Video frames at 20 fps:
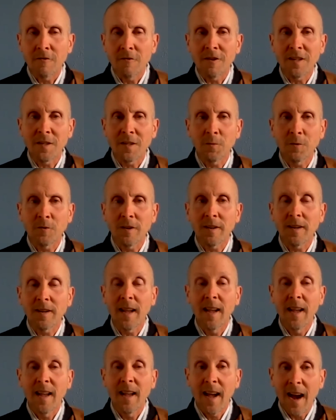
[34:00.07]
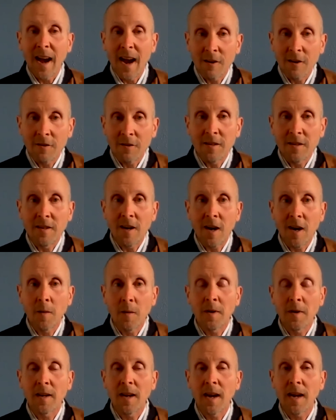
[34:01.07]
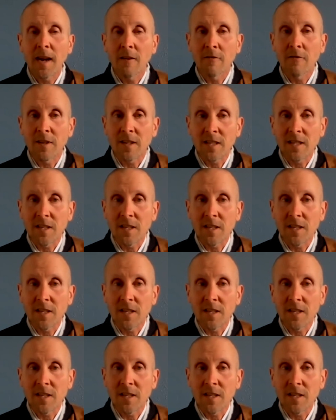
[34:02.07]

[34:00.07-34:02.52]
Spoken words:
We're exploring how the dharmakaya